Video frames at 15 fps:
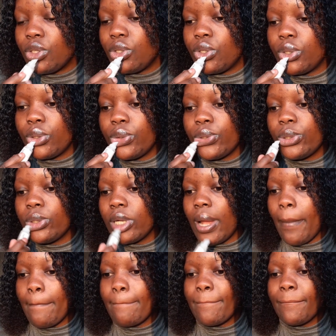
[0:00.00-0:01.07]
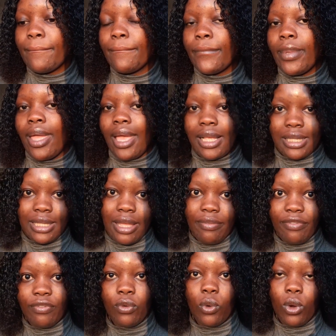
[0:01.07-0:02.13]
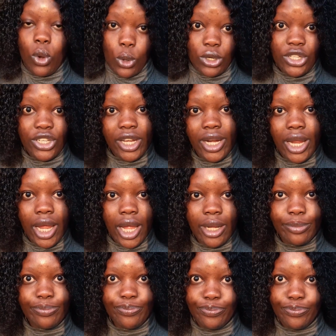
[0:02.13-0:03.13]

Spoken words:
June except for load shedding